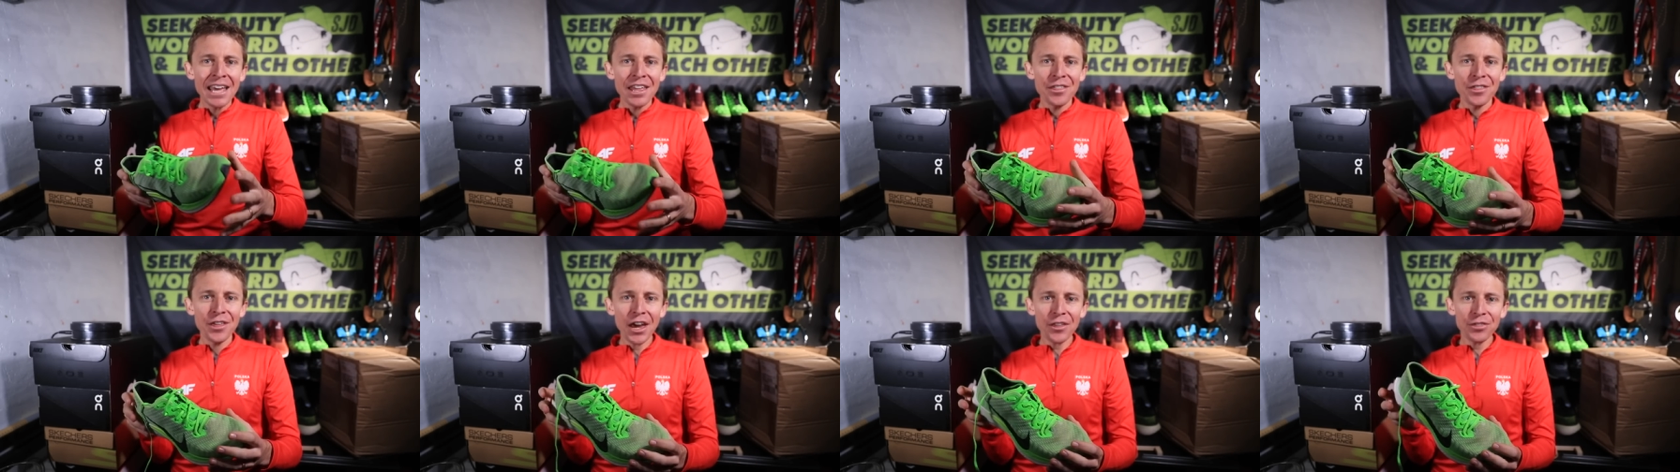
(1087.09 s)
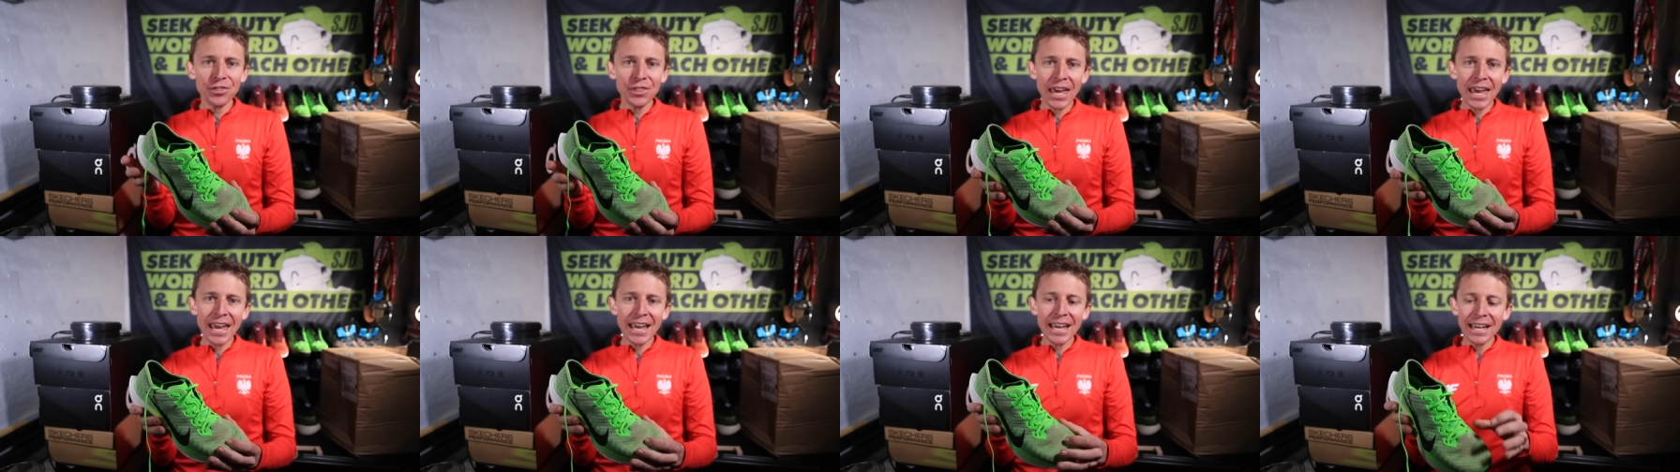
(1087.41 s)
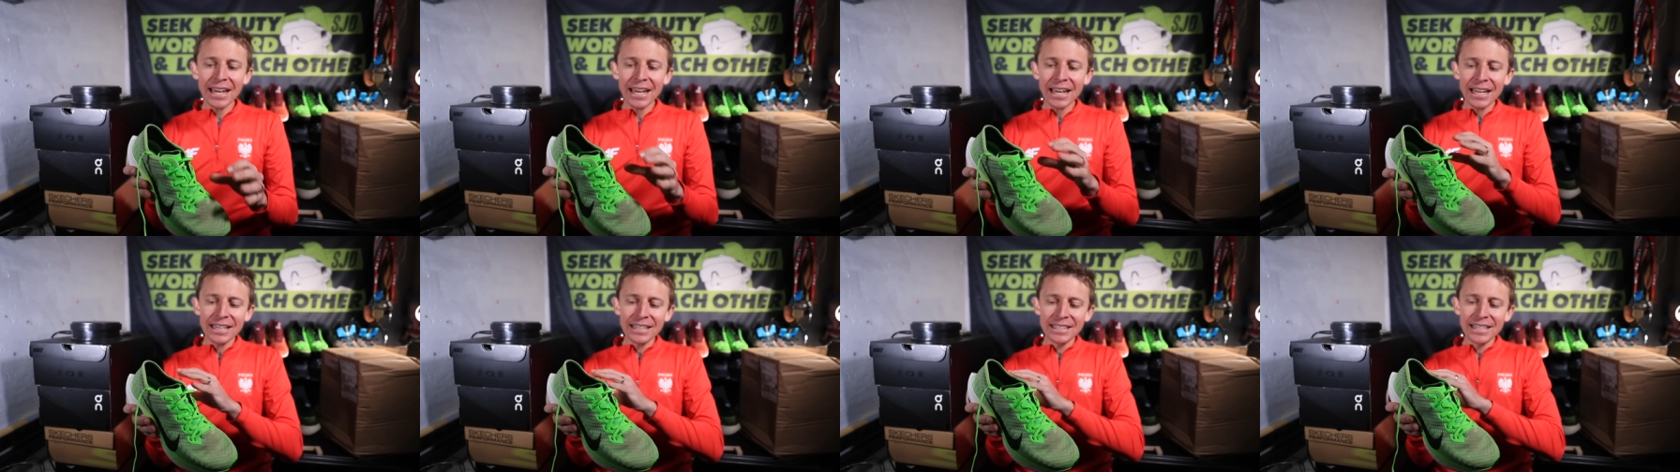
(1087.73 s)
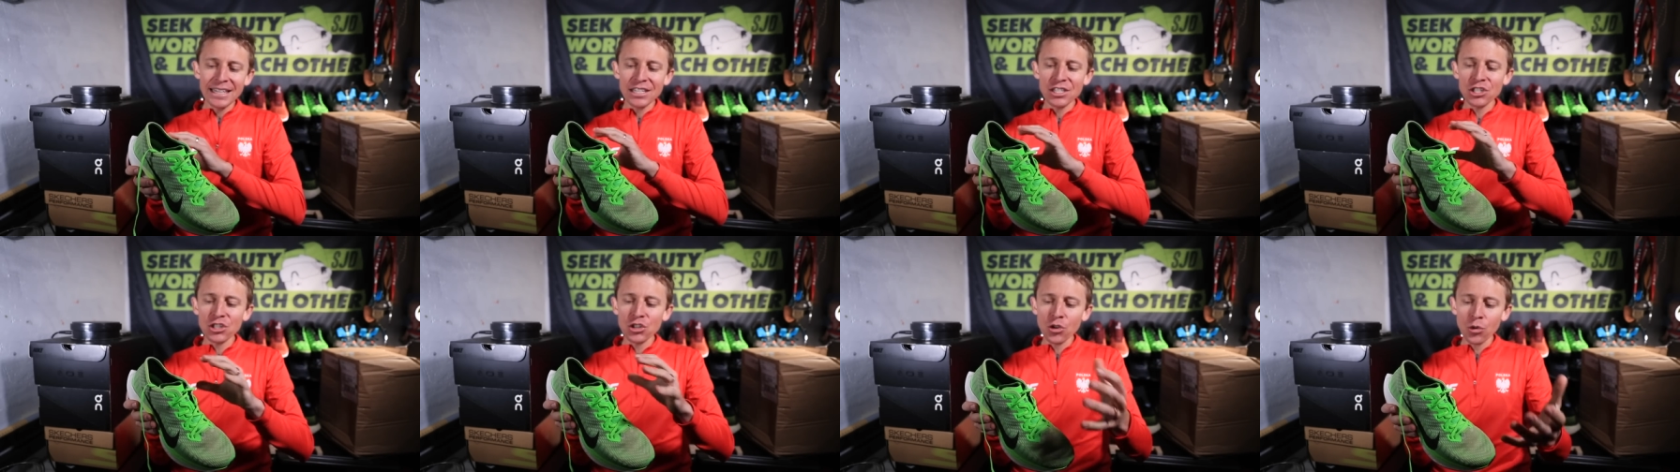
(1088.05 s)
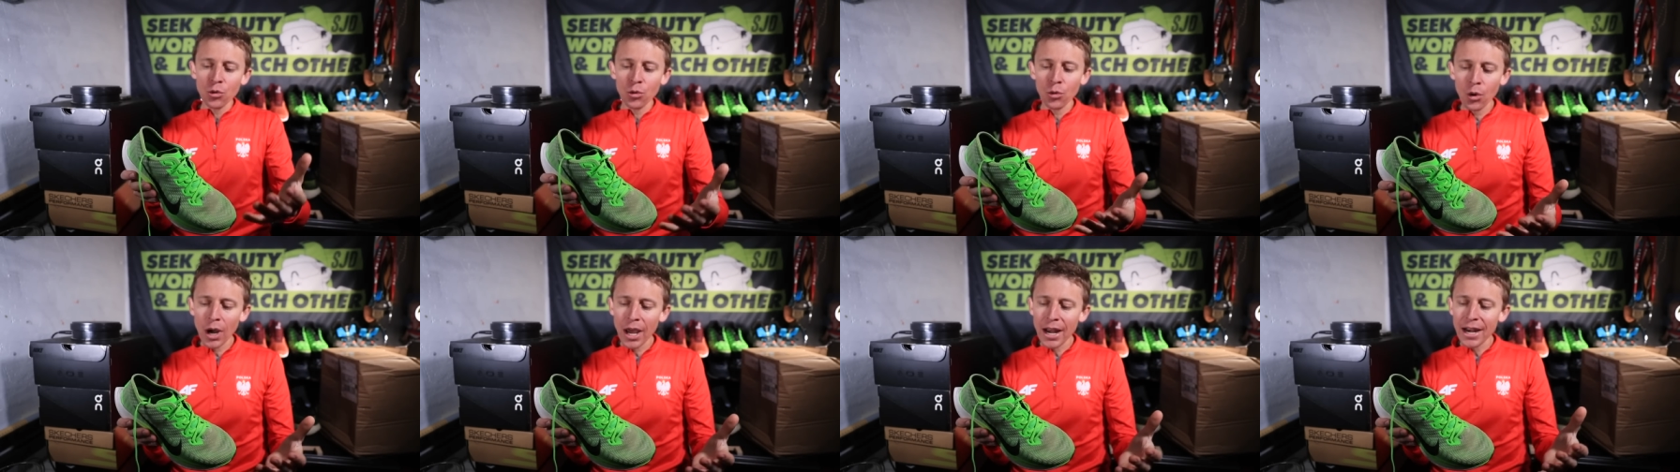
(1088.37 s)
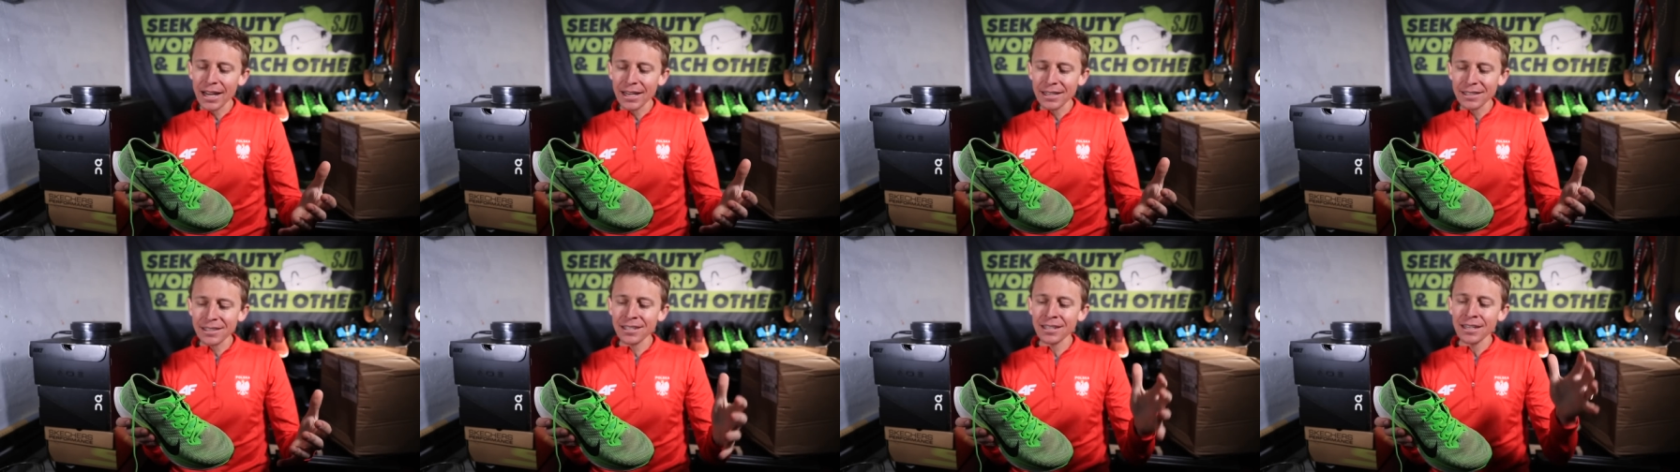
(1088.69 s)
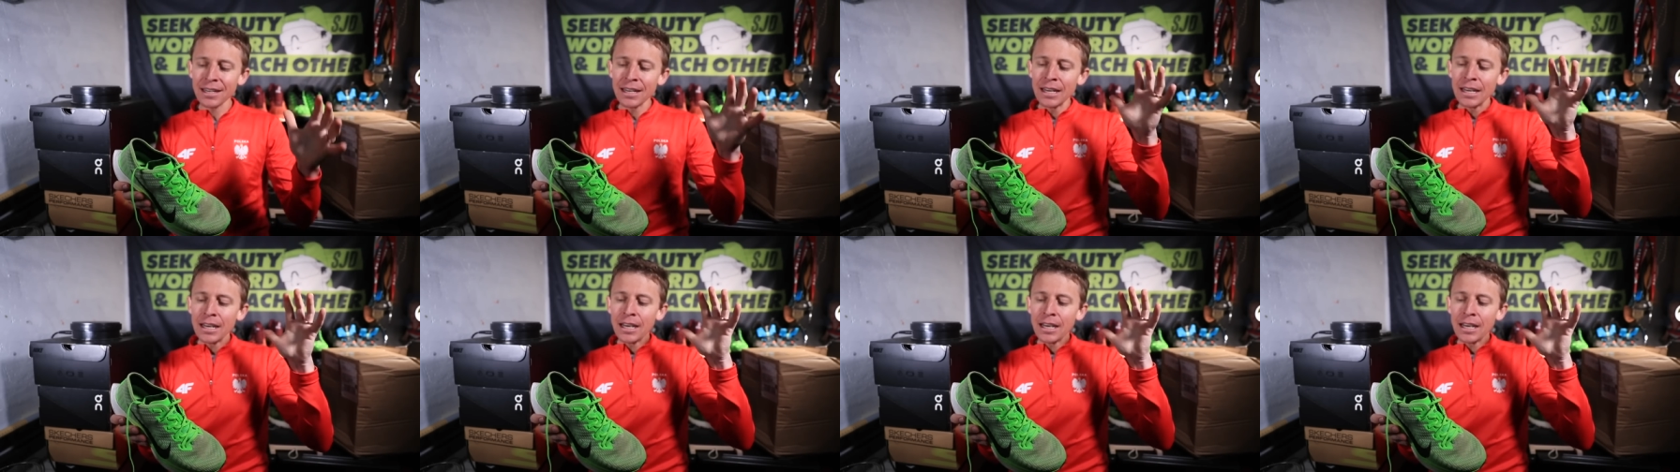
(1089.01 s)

that they discredit